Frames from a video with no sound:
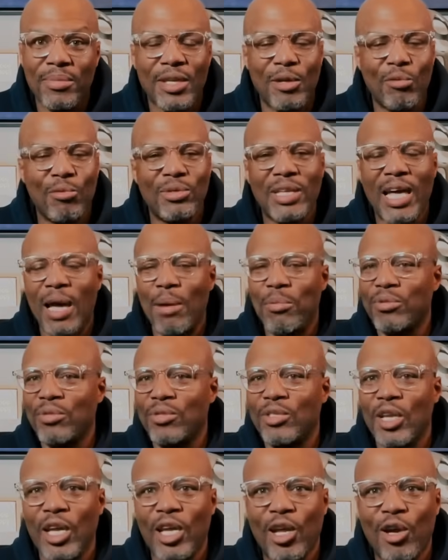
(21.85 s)
he was able
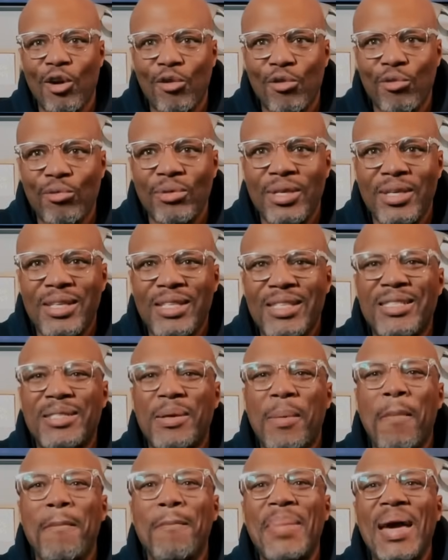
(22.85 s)
to learn
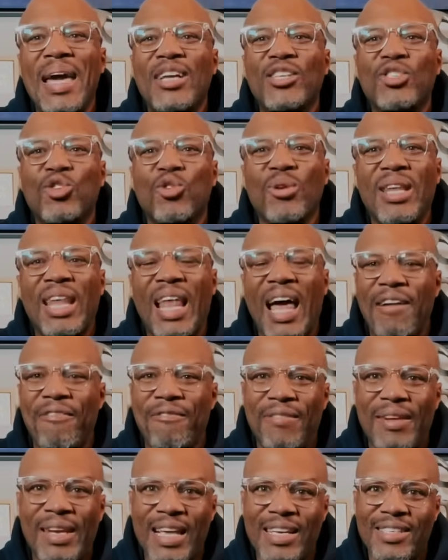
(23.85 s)
some major life
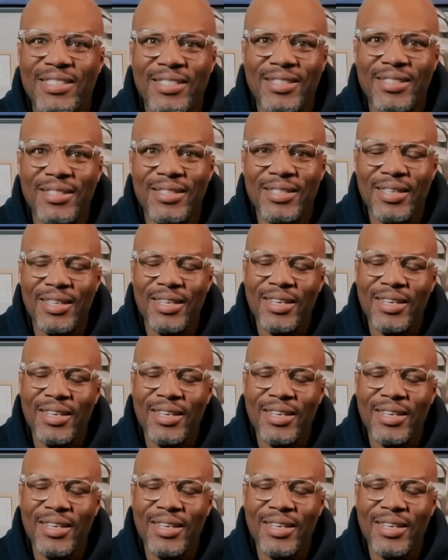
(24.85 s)
lessons.